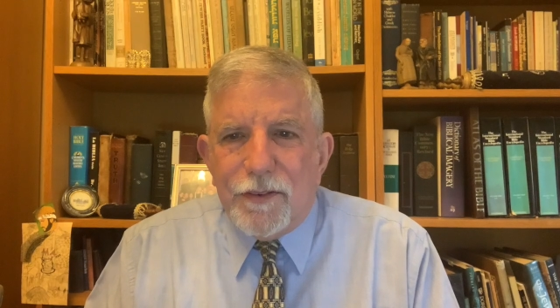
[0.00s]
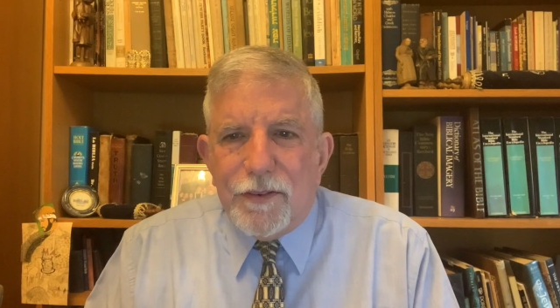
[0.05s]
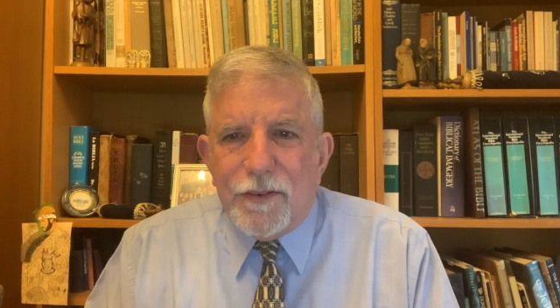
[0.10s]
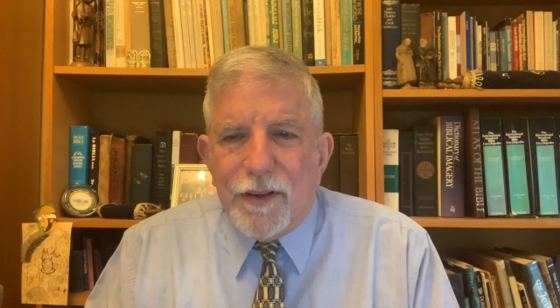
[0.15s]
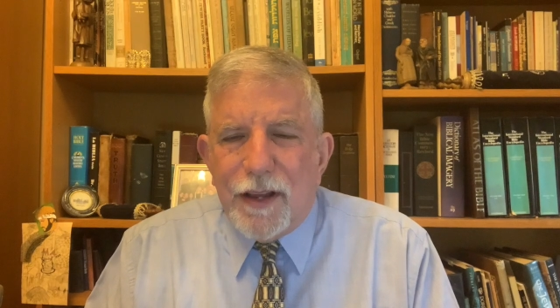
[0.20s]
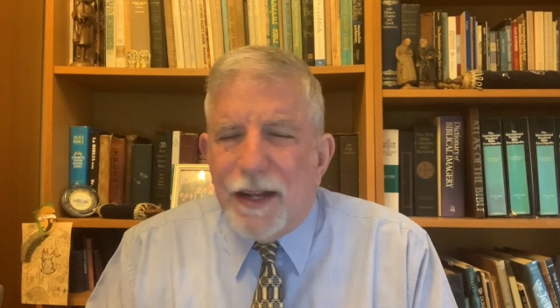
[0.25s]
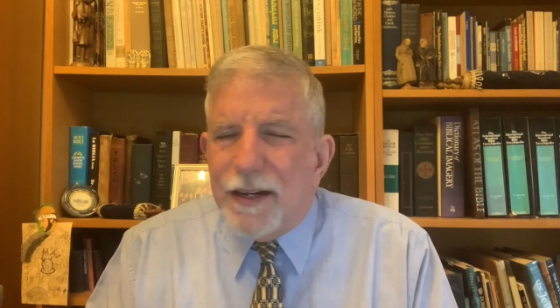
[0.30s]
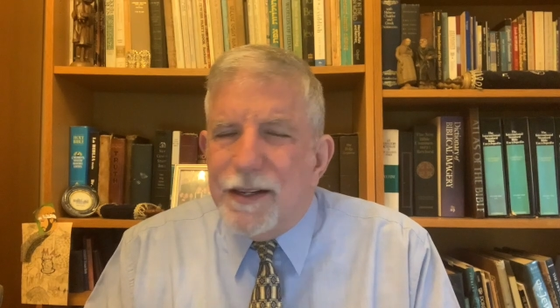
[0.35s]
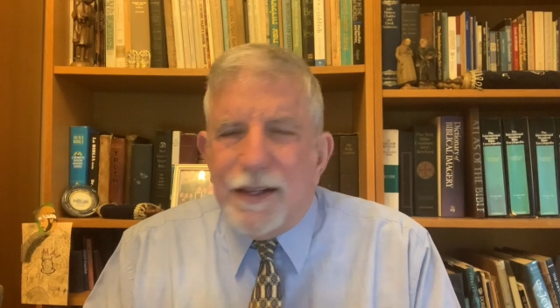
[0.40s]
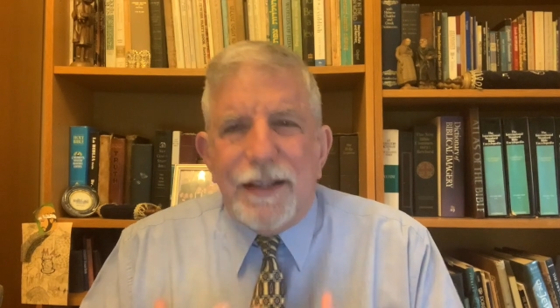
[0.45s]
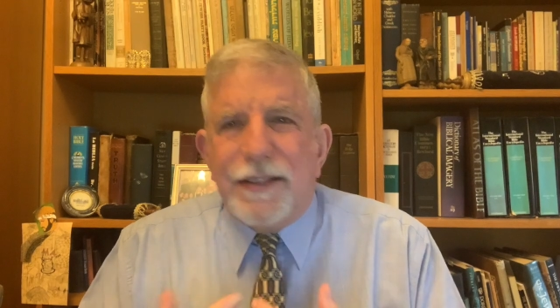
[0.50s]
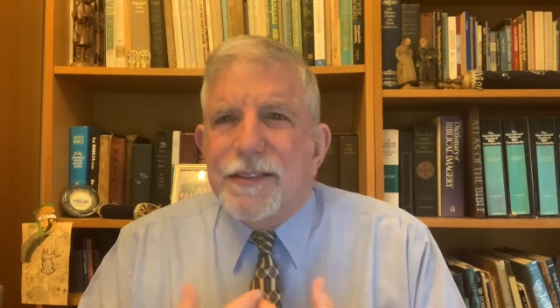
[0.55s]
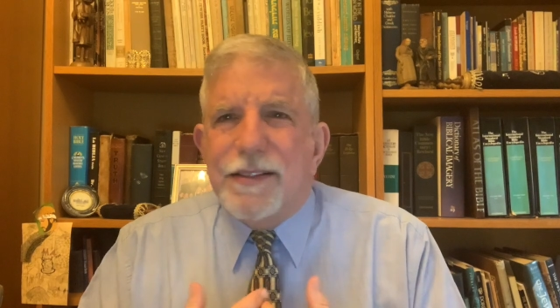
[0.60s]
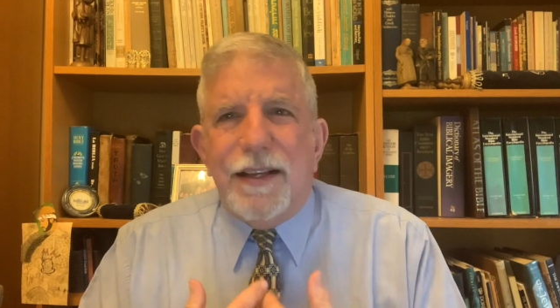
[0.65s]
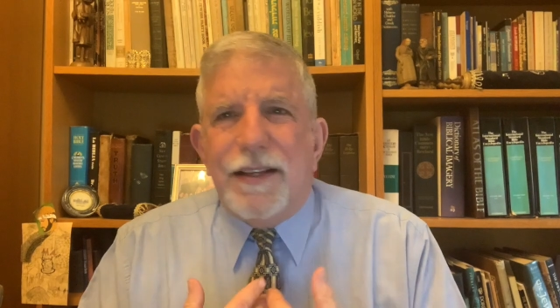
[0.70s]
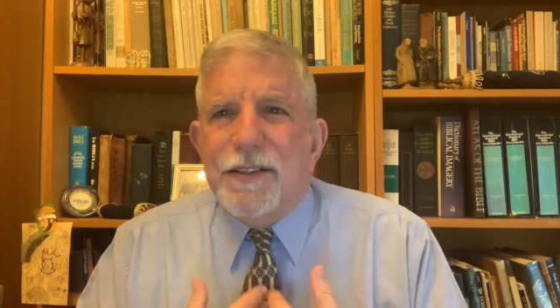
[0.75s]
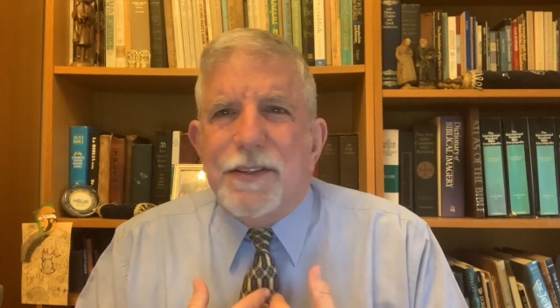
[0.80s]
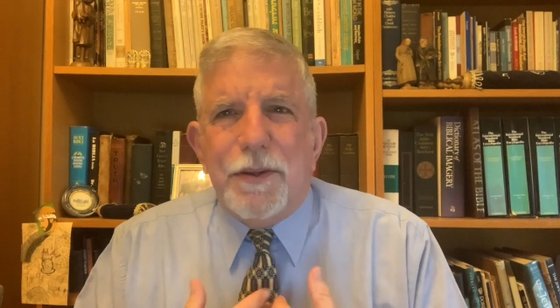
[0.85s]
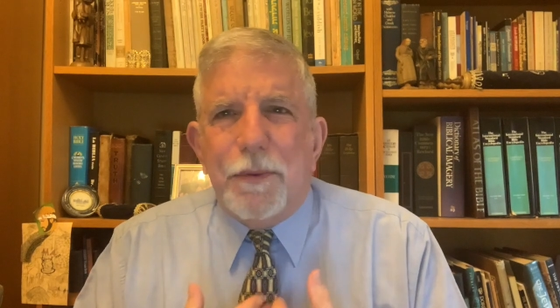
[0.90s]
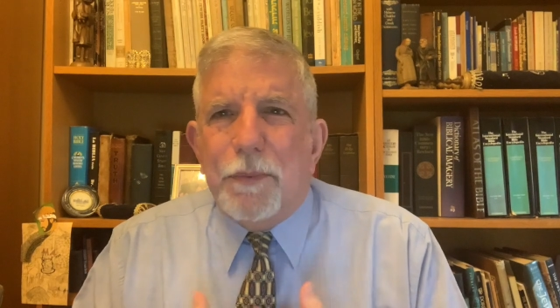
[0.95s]
And
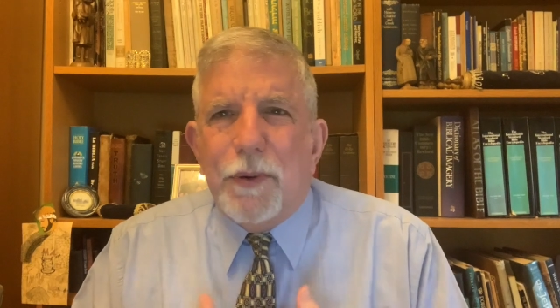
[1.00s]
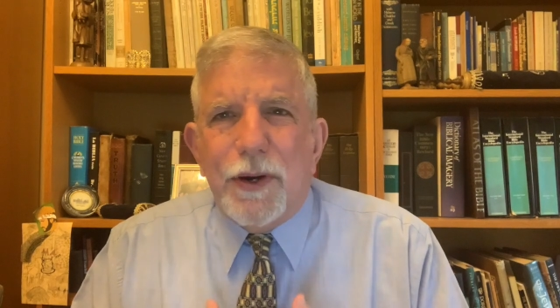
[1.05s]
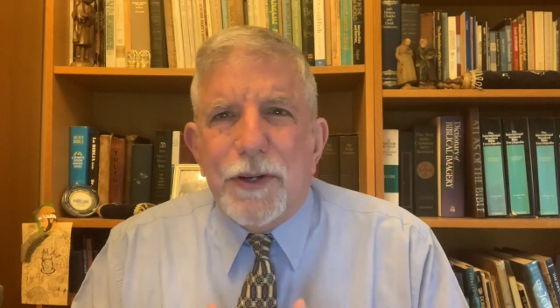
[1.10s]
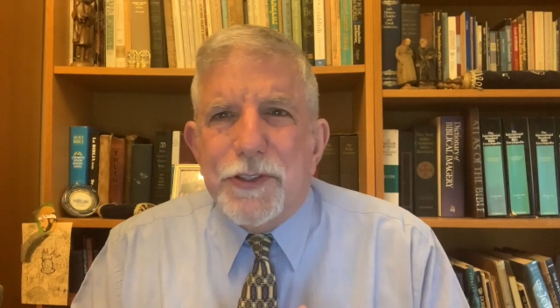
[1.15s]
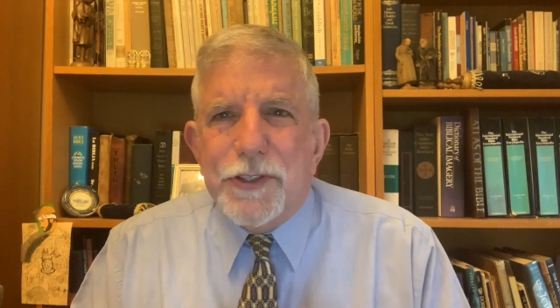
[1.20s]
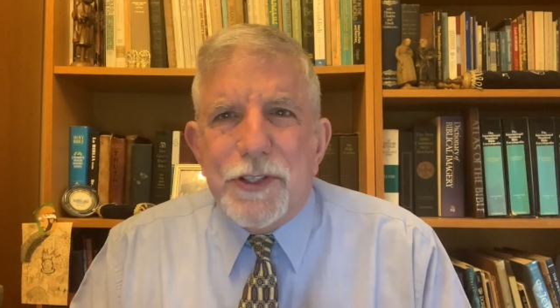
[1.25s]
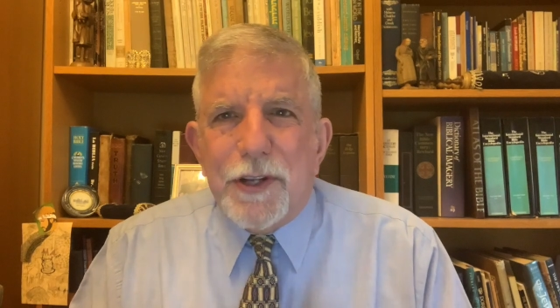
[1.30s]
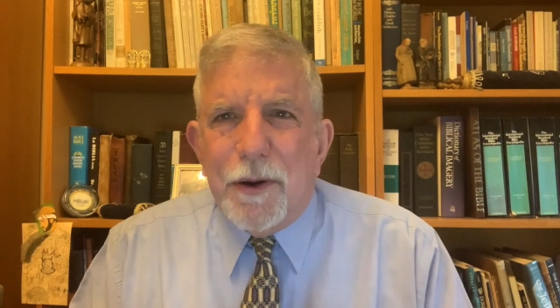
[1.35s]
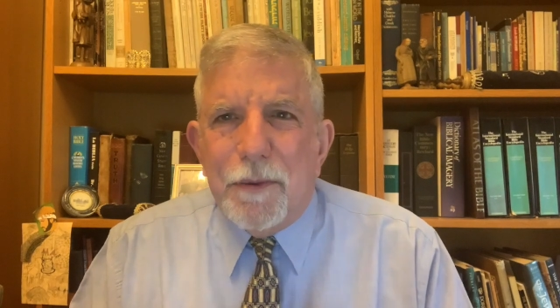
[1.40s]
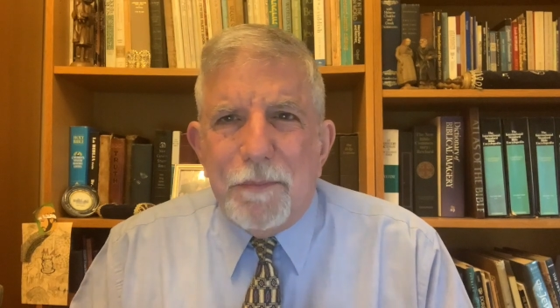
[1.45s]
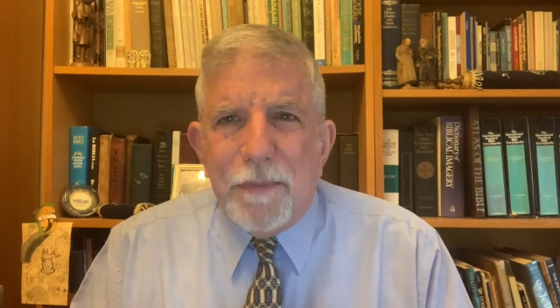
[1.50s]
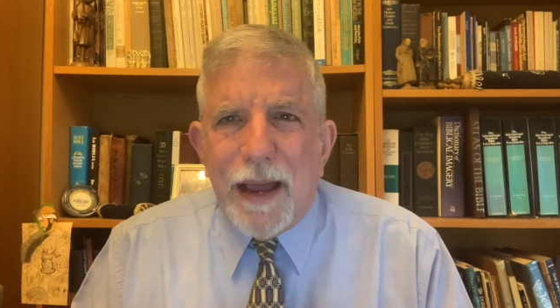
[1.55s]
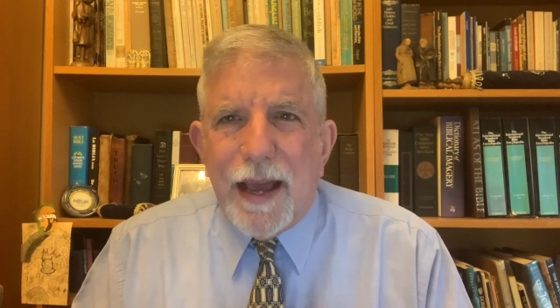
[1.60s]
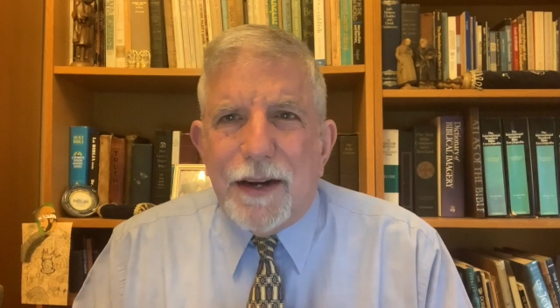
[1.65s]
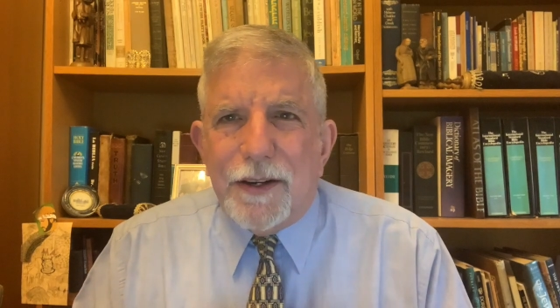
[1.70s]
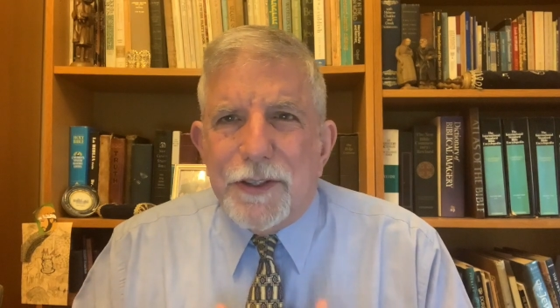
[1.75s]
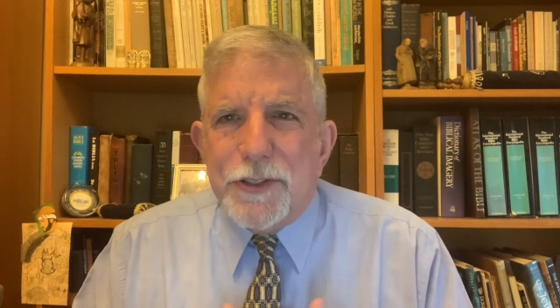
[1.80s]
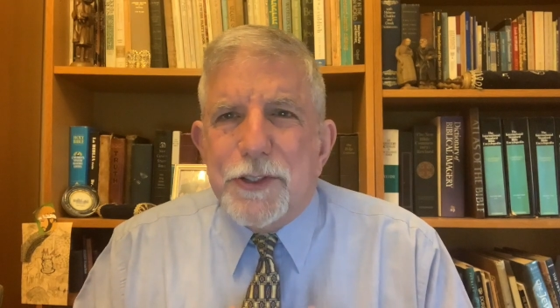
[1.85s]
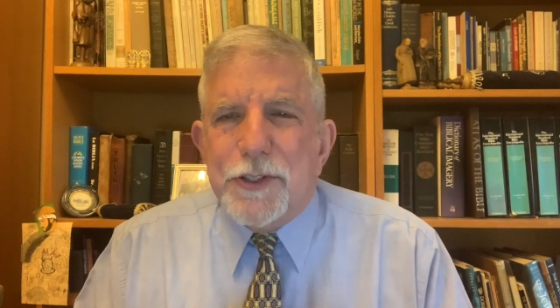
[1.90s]
it, the words don't matter